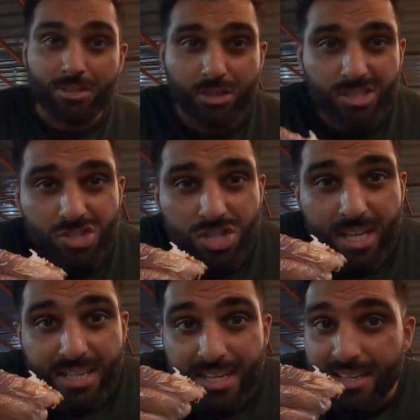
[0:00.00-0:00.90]
So this is
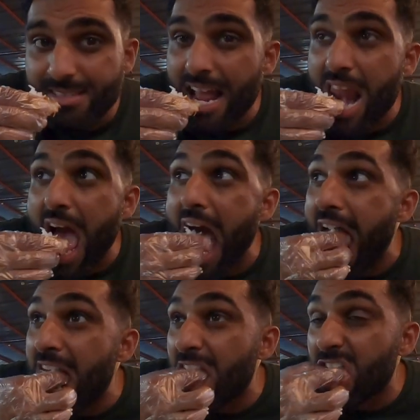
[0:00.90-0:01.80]
chicken inasal,
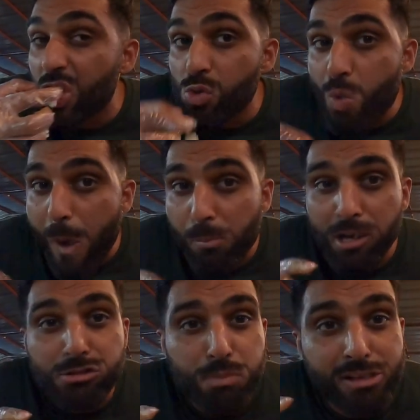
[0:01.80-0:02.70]

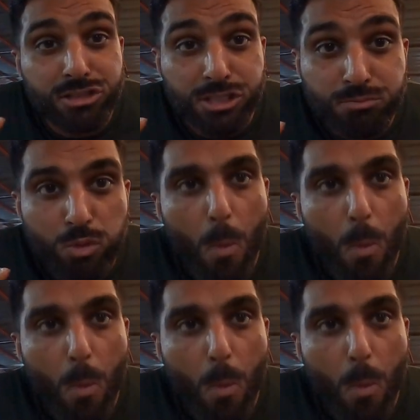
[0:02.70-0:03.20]
but spicy.